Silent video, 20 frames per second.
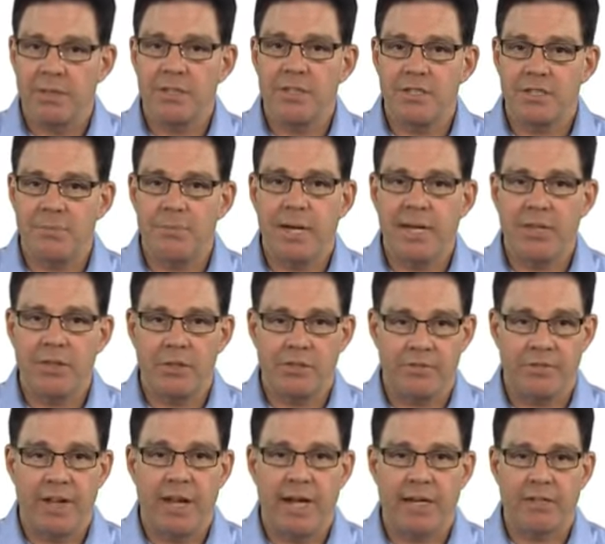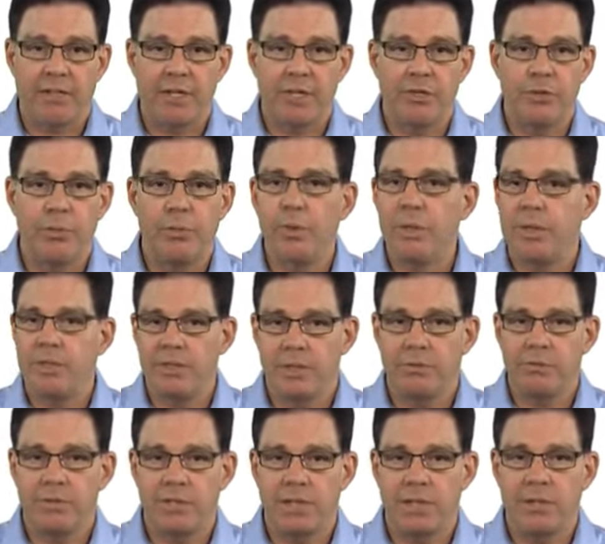despite the fact that you really
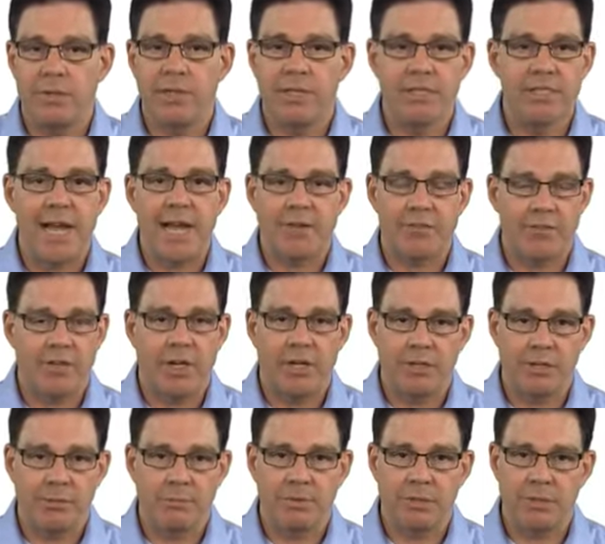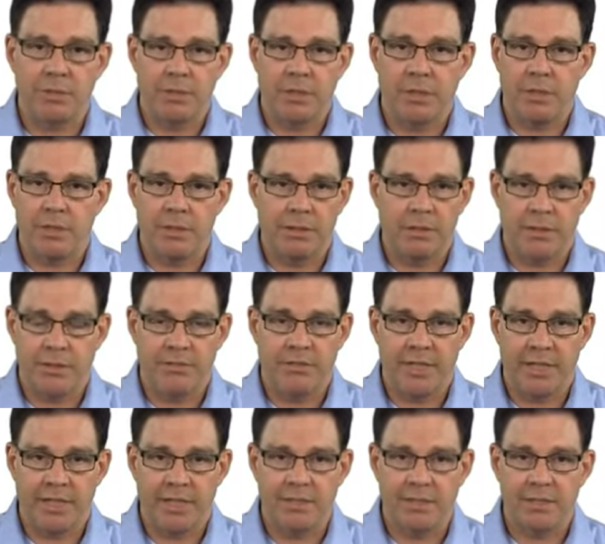don't know exact volumes a year in
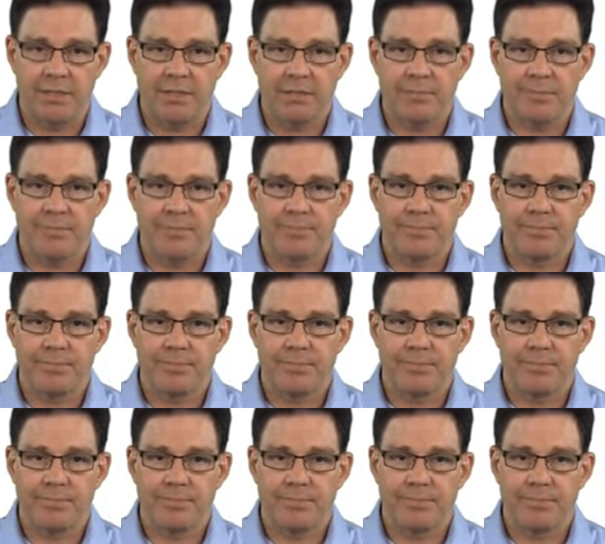advance.